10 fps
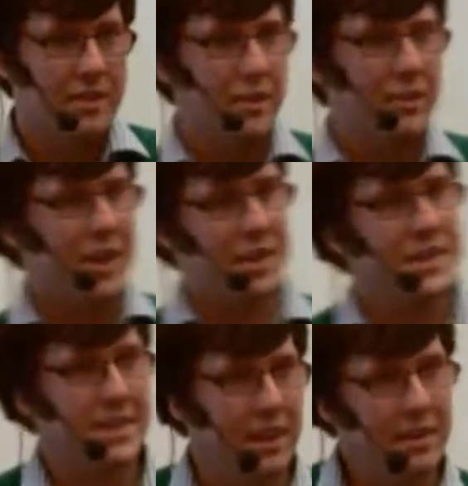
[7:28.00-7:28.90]
So if you actually
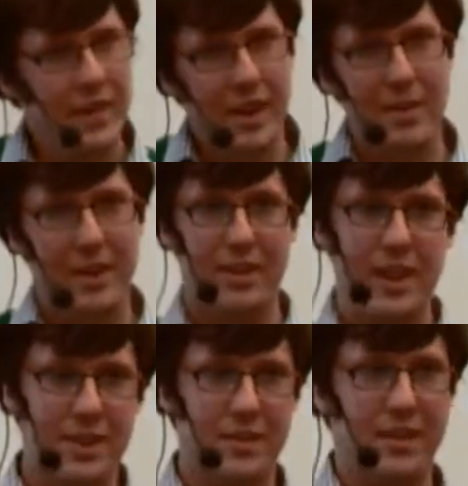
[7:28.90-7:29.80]
start to think about the
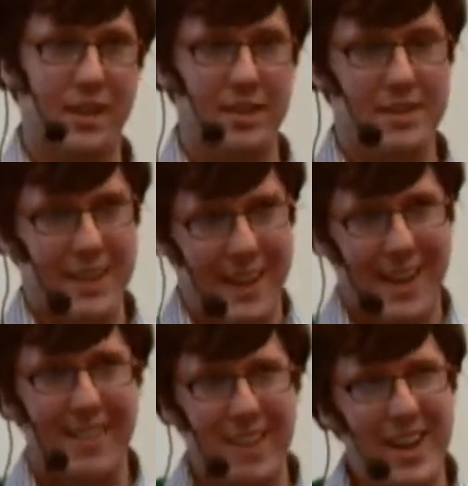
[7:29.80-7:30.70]
nature of the content
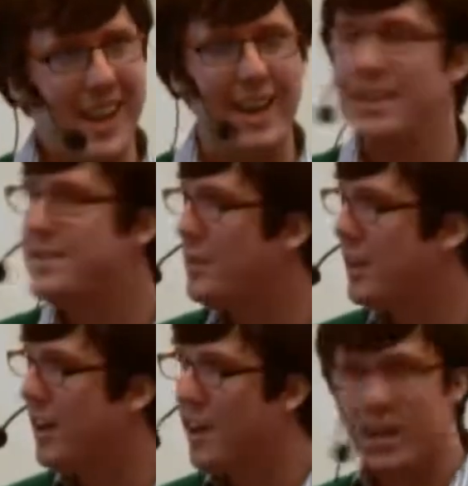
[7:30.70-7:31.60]
and really get into
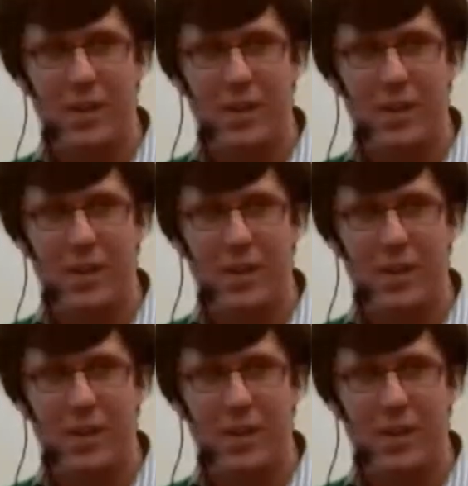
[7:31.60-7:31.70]
it,